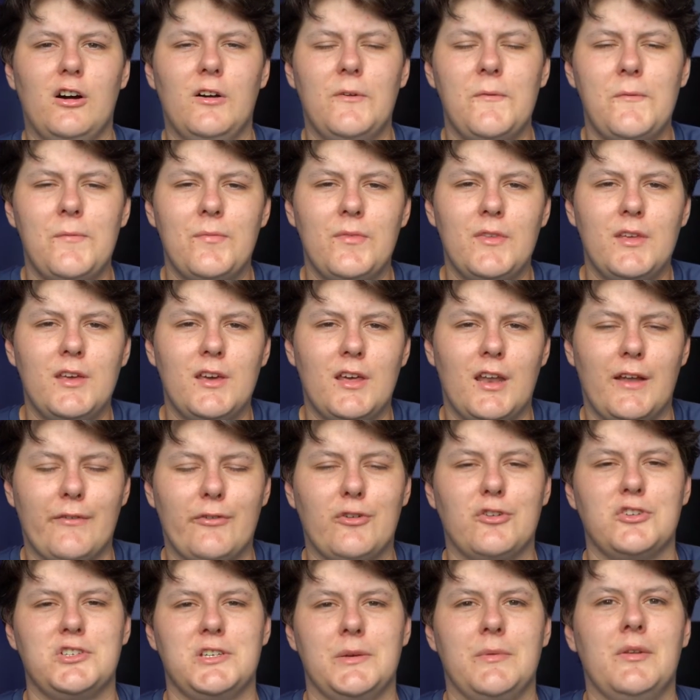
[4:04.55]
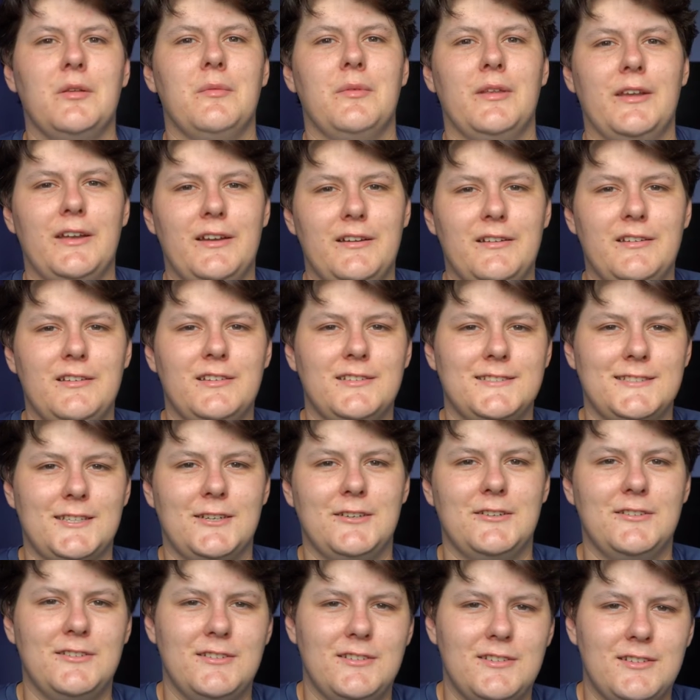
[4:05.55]
I've got two in a minute, so
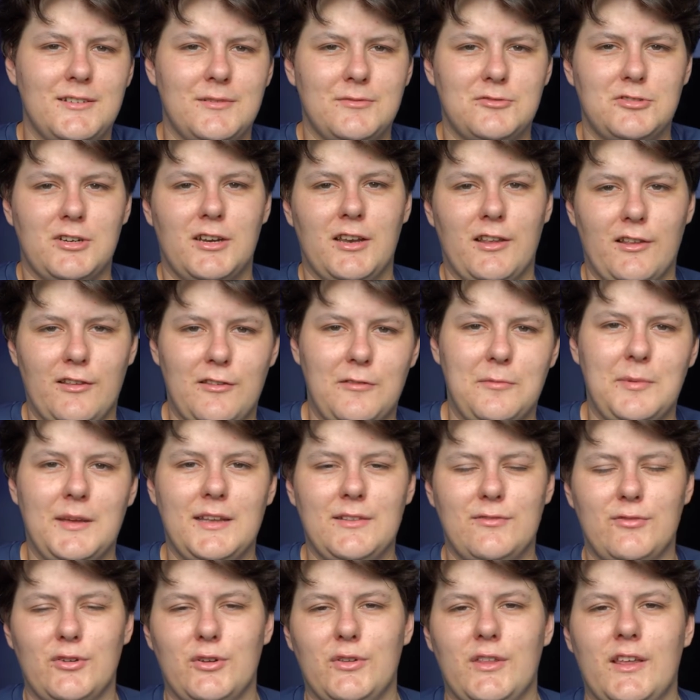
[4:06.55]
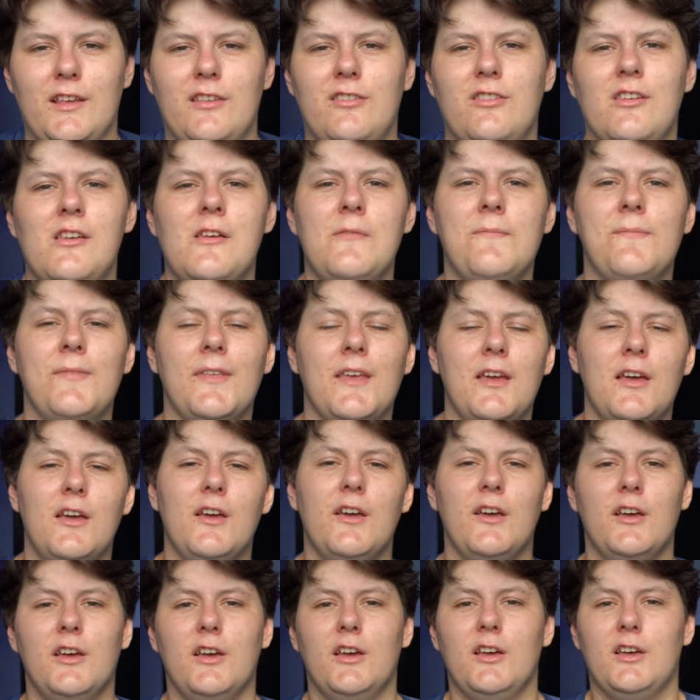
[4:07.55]
I'm trying to speed through this.
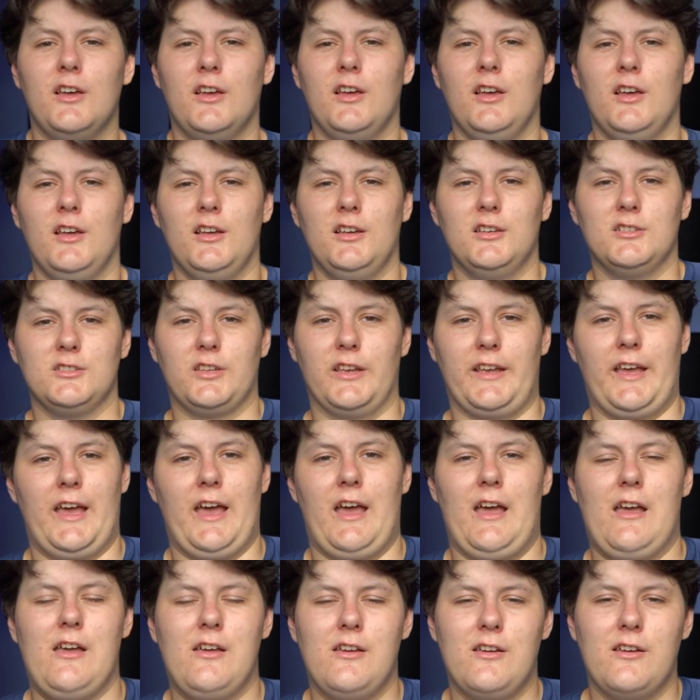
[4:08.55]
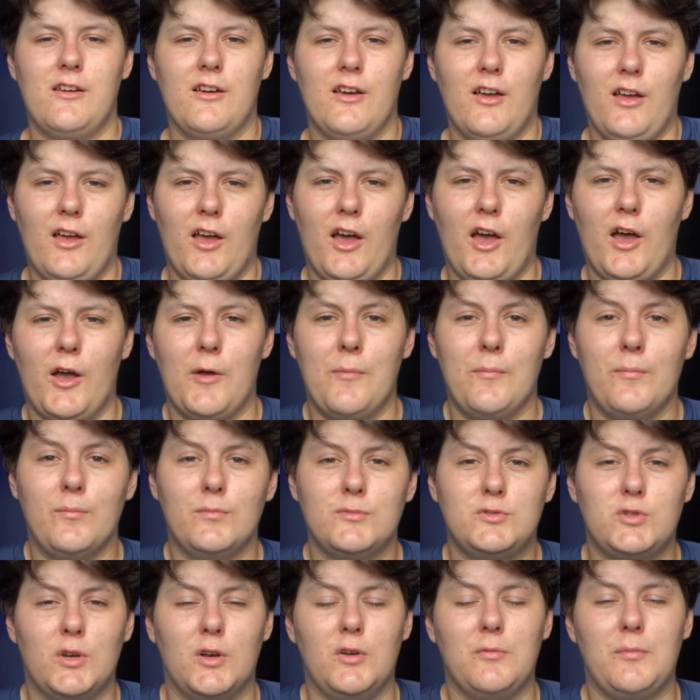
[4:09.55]
So yeah.
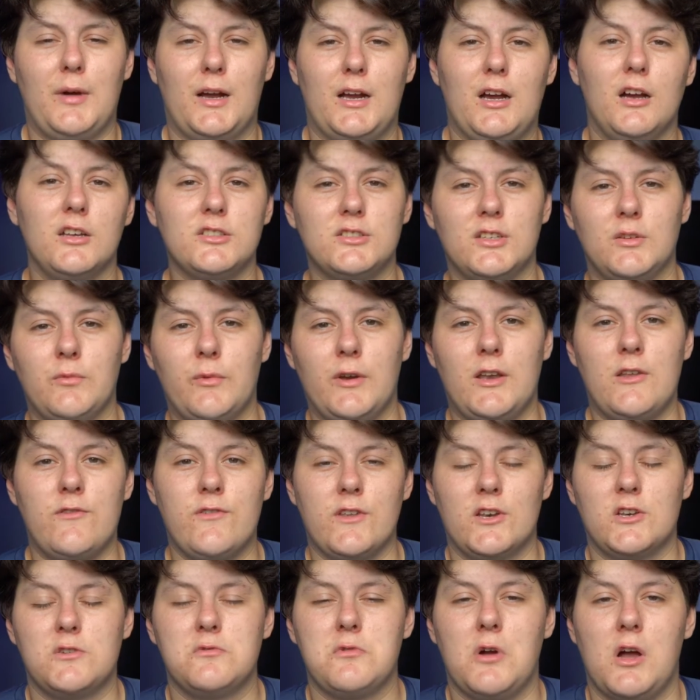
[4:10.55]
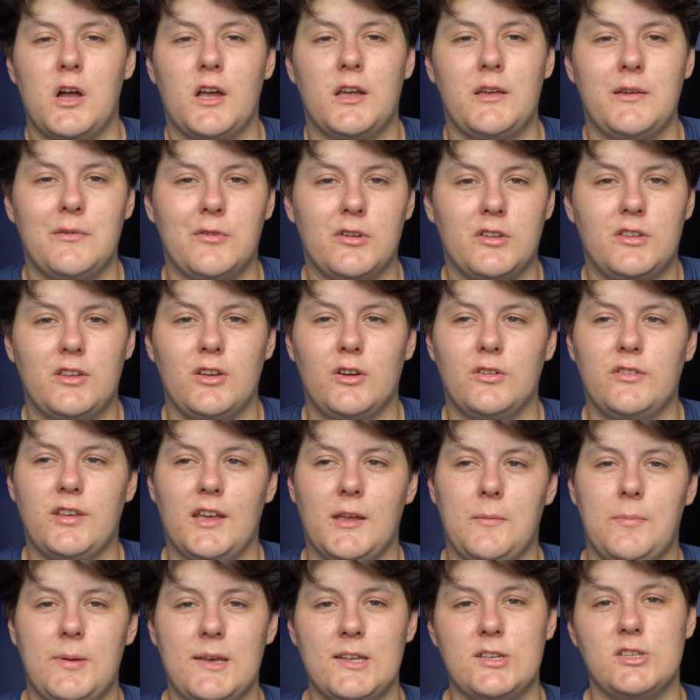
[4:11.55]
So my cousin, when he finished work, he wanted to go
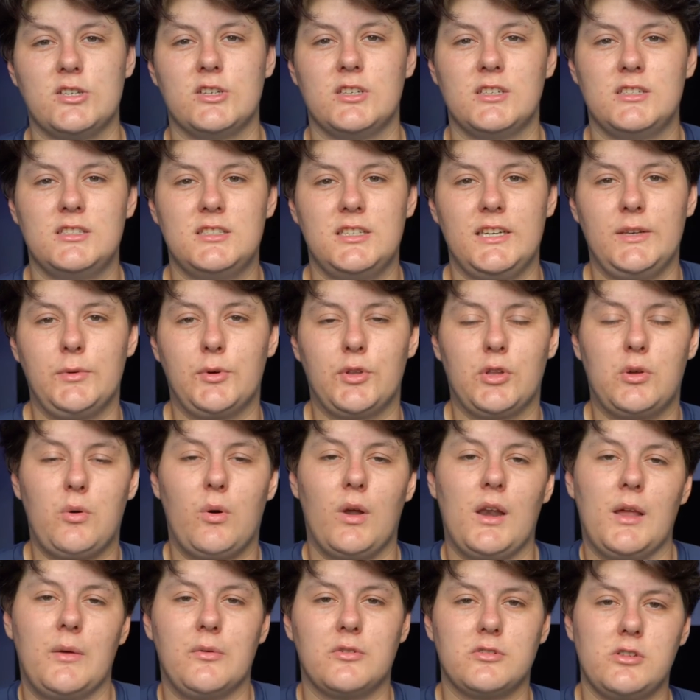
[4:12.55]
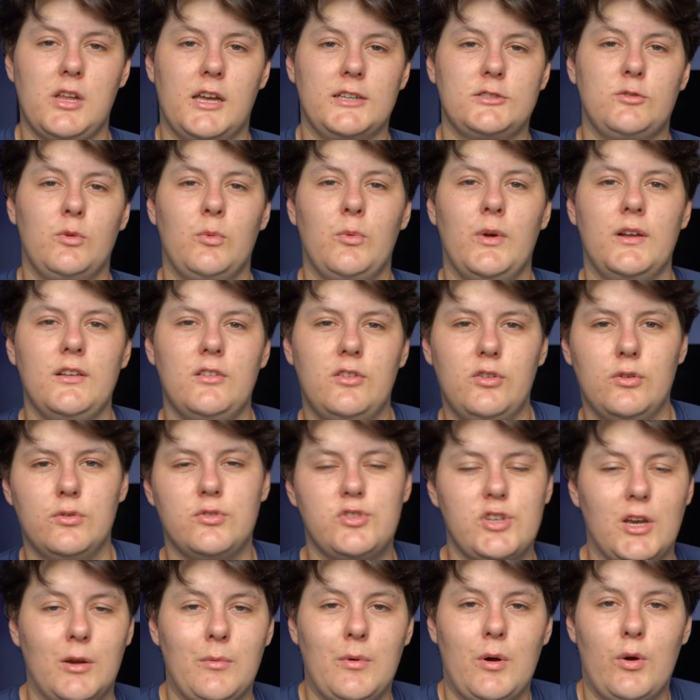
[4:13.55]
take pictures, see what the quality was like. So we went to
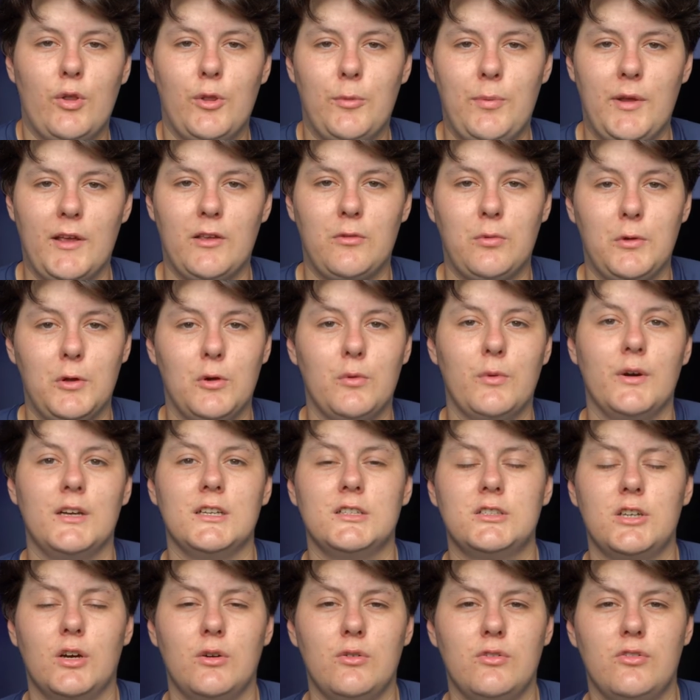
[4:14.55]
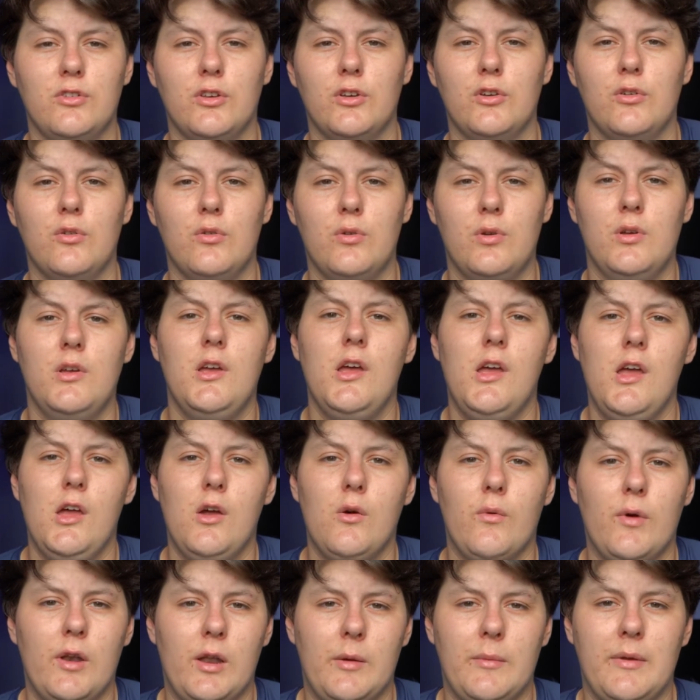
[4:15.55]
Chigwell, the place we always go to
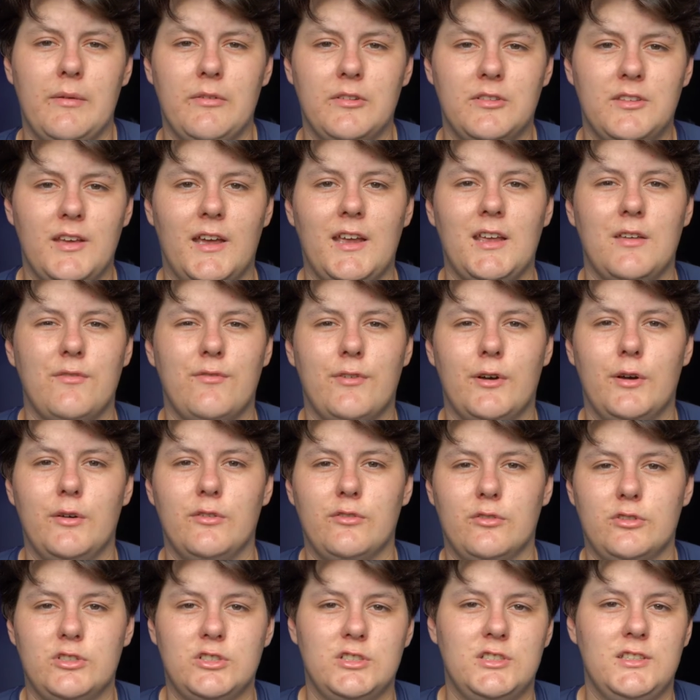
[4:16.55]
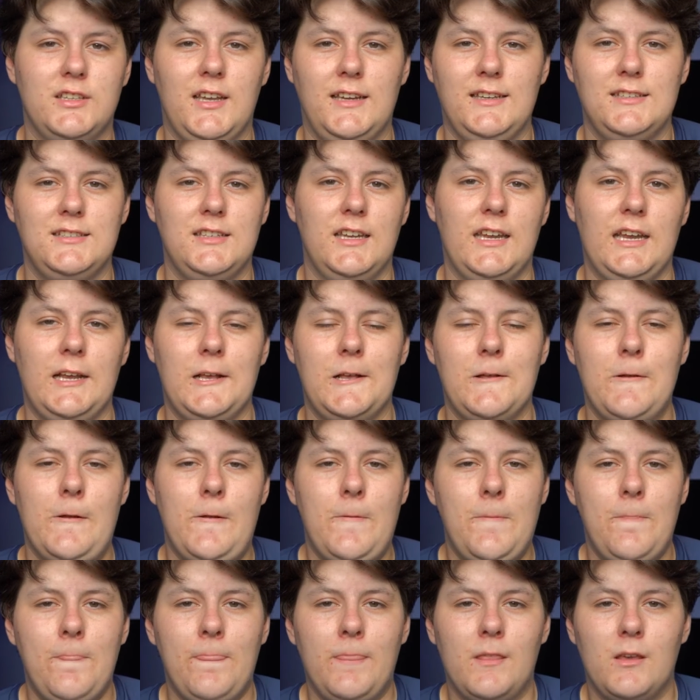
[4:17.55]
when I'm either taking photos or just testing.
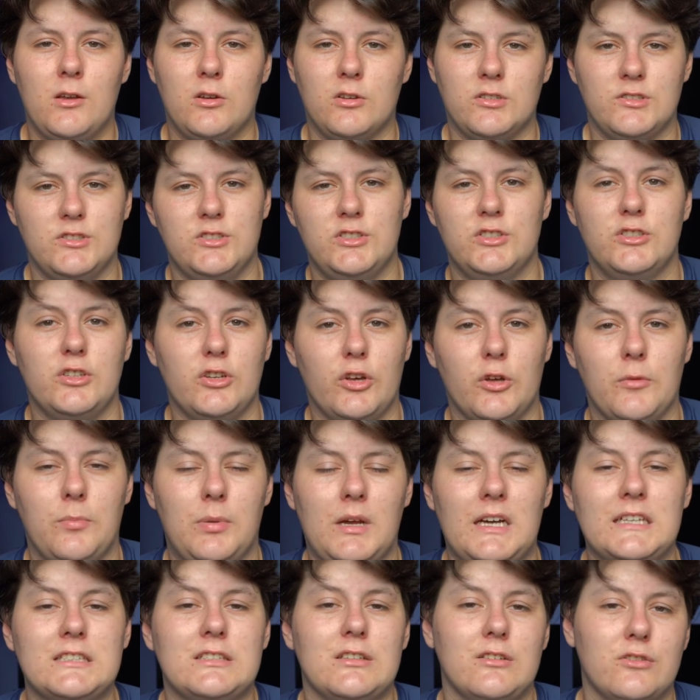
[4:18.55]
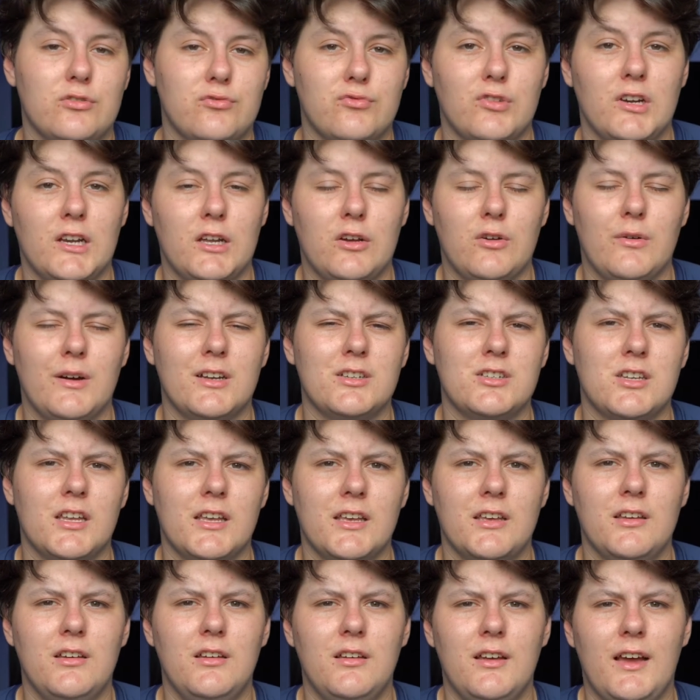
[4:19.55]
Because it's just a good place, it's pretty cool
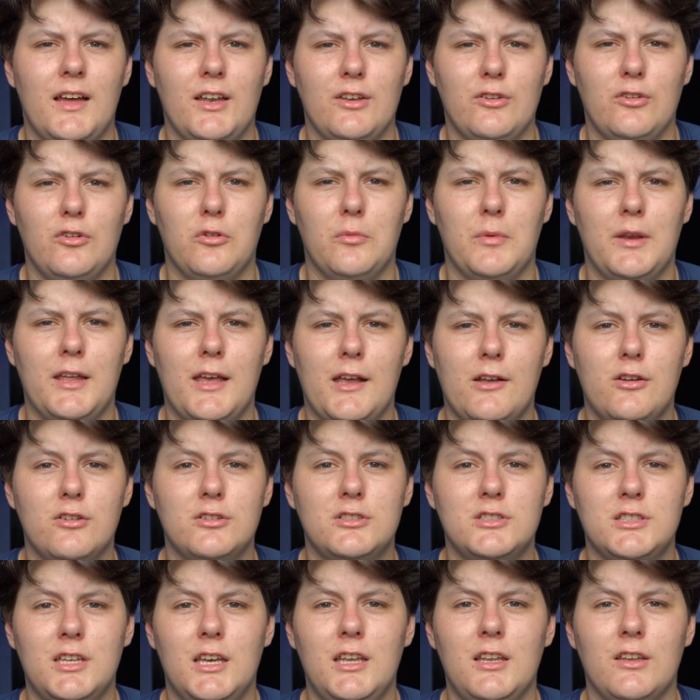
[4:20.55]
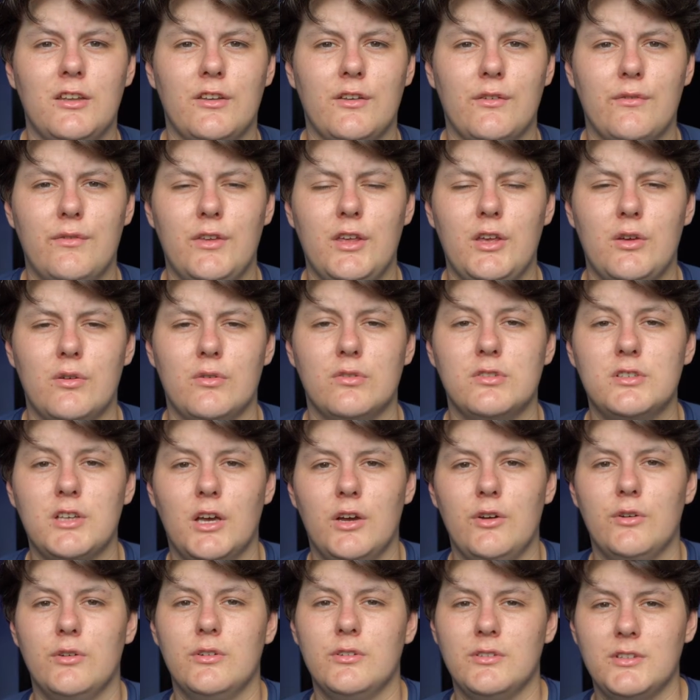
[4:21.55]
actually. And you normally get good sun and a view,
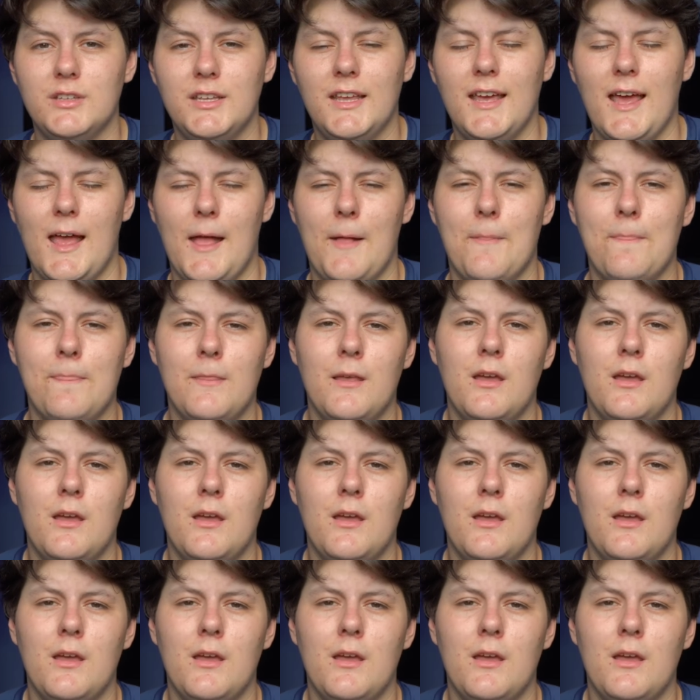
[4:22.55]
so yeah.